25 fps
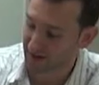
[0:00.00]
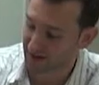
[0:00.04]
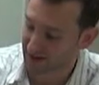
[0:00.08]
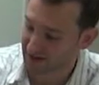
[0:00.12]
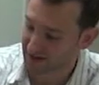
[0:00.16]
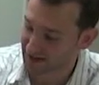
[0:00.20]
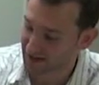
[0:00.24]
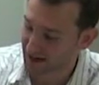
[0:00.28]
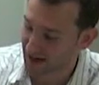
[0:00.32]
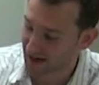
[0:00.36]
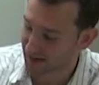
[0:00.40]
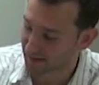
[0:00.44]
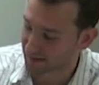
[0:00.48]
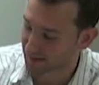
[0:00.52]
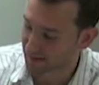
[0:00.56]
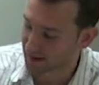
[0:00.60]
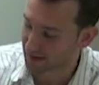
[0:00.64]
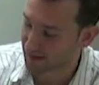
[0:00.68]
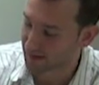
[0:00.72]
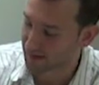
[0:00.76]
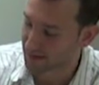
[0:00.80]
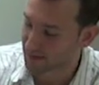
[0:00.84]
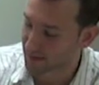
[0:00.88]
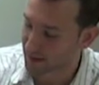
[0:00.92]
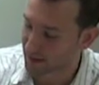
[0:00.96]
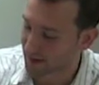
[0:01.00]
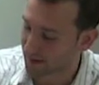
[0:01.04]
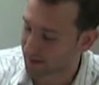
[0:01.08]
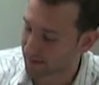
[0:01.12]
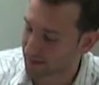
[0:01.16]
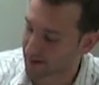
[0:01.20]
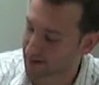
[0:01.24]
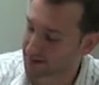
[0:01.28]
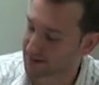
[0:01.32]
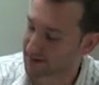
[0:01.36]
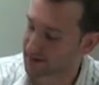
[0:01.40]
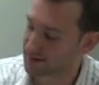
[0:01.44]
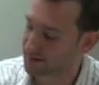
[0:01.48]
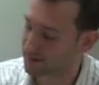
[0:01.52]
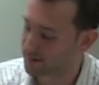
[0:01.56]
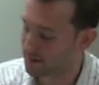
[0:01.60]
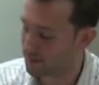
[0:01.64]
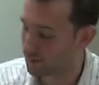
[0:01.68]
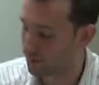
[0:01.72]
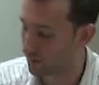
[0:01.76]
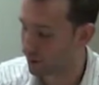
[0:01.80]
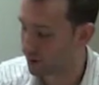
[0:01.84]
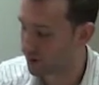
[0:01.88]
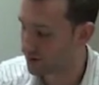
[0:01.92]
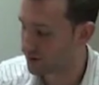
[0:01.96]
we have a set of living benefits,
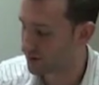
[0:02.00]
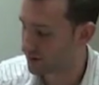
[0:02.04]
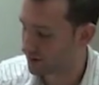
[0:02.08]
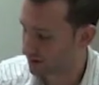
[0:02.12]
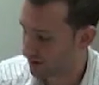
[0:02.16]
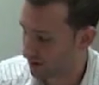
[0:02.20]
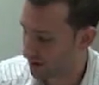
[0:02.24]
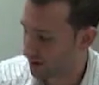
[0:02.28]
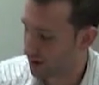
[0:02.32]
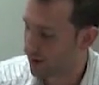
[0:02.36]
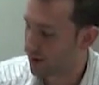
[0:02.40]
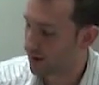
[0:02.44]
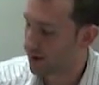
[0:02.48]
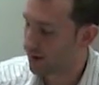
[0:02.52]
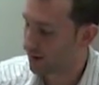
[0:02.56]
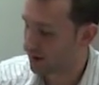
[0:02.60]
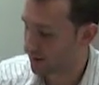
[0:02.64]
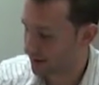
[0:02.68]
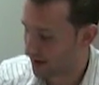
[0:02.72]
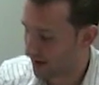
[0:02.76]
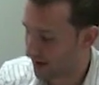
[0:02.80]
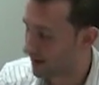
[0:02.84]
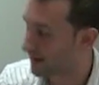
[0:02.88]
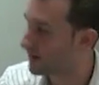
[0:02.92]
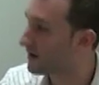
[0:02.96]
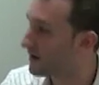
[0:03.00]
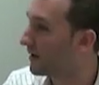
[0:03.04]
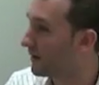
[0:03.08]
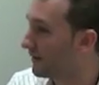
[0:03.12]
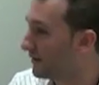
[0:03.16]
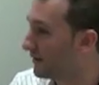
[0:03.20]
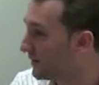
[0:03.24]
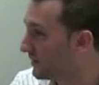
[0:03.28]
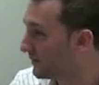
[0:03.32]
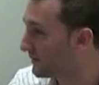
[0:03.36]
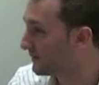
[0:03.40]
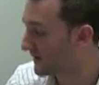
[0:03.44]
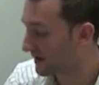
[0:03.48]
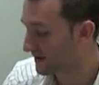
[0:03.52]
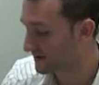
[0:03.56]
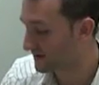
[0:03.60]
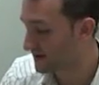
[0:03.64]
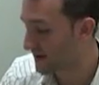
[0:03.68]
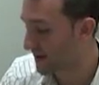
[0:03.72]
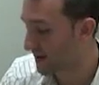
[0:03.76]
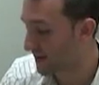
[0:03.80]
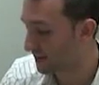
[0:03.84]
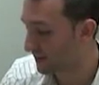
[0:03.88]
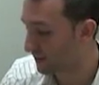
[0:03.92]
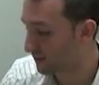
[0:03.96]
which can cover you if
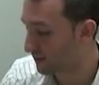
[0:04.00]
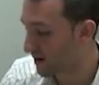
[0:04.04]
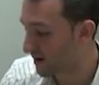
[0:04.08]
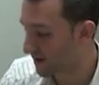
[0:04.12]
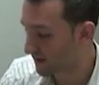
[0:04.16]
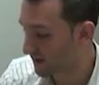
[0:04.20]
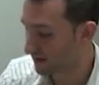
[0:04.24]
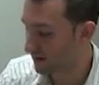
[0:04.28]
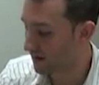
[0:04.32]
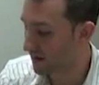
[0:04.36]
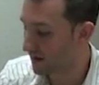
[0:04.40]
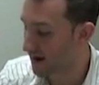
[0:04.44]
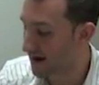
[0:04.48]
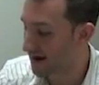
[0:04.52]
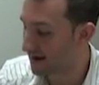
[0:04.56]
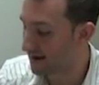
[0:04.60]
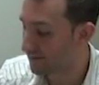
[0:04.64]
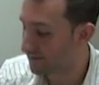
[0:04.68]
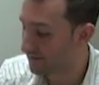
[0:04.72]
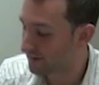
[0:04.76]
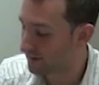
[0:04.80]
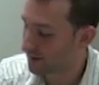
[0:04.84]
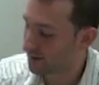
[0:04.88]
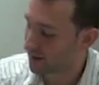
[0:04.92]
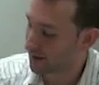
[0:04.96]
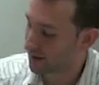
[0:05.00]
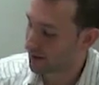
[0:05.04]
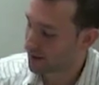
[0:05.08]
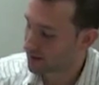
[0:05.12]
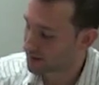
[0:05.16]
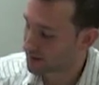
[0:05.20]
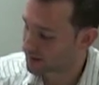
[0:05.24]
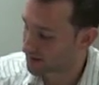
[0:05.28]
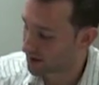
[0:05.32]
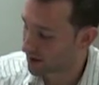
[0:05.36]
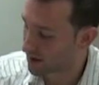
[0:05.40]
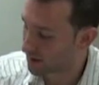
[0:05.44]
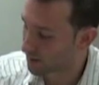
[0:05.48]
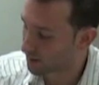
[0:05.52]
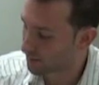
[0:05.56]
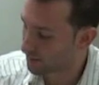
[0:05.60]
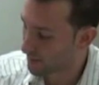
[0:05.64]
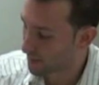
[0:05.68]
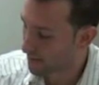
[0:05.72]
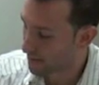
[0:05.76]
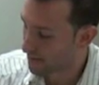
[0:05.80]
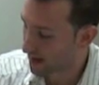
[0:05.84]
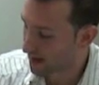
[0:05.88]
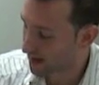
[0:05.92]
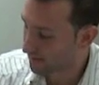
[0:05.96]
things happen while you're alive.
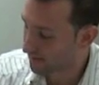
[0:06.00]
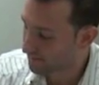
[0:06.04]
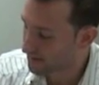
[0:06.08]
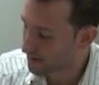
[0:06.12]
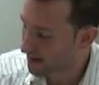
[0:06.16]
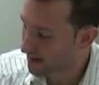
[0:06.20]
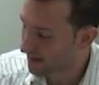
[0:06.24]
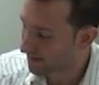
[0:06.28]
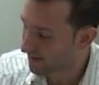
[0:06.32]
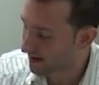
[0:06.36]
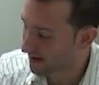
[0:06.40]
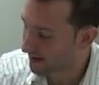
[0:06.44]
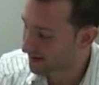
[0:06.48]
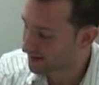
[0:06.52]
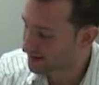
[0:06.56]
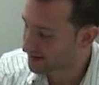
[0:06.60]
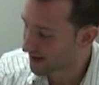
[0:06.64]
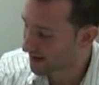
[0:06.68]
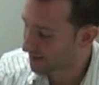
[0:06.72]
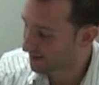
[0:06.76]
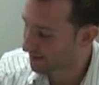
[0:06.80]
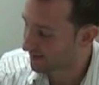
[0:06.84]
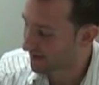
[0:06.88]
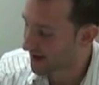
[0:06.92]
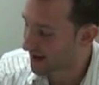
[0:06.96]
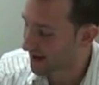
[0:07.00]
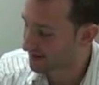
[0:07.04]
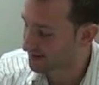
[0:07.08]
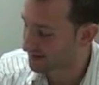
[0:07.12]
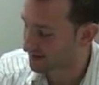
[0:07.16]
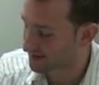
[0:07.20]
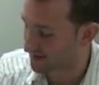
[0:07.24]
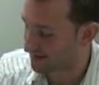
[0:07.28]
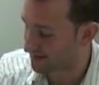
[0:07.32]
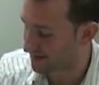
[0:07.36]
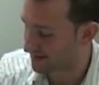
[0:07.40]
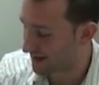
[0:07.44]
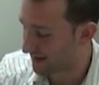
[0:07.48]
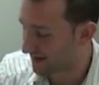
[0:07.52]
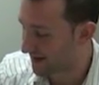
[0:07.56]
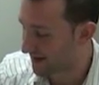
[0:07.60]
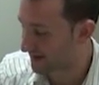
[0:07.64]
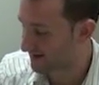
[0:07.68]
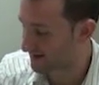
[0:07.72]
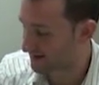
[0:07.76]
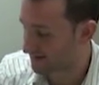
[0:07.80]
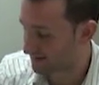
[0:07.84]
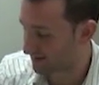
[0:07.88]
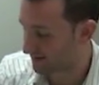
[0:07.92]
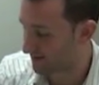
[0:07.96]
So if you have any type of accident, now
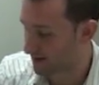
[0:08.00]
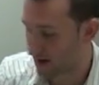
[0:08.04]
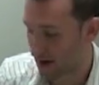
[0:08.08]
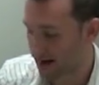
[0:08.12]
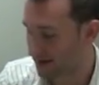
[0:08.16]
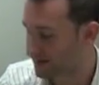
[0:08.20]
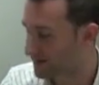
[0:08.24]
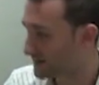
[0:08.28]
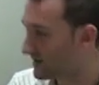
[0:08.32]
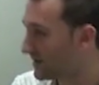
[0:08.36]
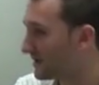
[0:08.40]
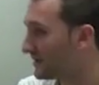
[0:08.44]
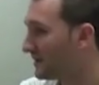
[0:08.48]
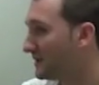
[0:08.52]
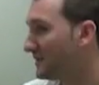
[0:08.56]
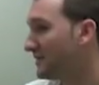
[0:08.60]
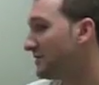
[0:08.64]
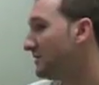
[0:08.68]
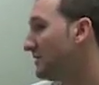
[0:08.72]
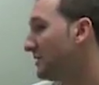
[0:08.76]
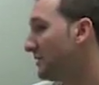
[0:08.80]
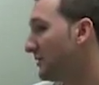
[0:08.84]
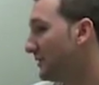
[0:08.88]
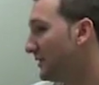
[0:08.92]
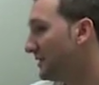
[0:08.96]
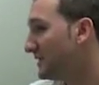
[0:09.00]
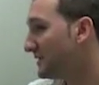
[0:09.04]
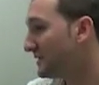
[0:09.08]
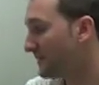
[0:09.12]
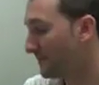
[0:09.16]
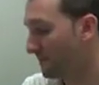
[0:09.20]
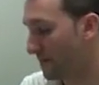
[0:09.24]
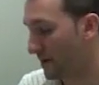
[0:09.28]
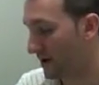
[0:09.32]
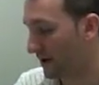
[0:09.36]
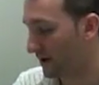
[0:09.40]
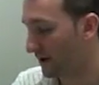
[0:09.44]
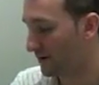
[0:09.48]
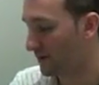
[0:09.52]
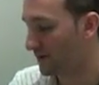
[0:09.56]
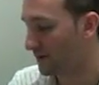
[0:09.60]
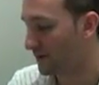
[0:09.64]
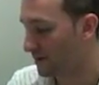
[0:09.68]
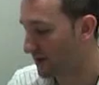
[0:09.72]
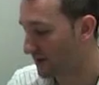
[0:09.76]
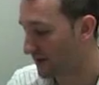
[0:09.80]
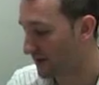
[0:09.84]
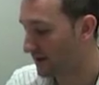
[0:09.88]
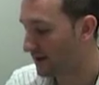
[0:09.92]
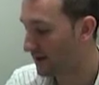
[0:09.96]
that's not a sickness or illness, but it
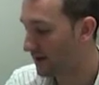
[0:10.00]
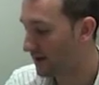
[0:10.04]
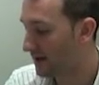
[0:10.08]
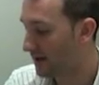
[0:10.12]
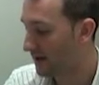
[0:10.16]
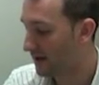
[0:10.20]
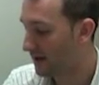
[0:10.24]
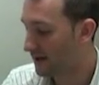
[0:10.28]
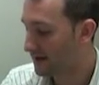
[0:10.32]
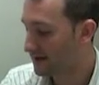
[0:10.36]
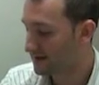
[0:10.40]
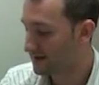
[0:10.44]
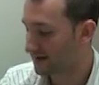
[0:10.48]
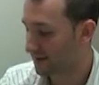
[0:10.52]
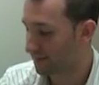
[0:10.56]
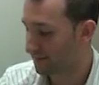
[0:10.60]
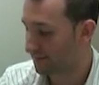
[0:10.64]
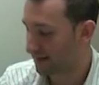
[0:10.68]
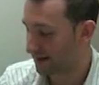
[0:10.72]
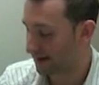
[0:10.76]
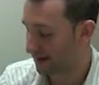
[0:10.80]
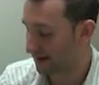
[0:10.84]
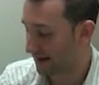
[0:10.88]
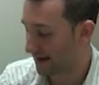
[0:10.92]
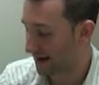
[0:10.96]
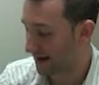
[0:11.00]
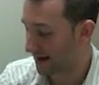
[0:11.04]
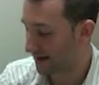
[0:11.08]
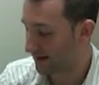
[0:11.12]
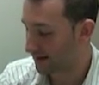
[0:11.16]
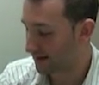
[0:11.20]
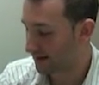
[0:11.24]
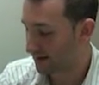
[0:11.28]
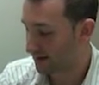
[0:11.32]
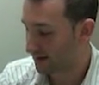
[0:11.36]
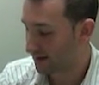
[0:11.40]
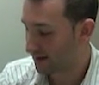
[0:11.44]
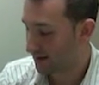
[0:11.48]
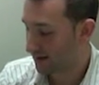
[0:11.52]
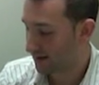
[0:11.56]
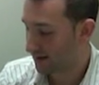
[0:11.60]
could be something like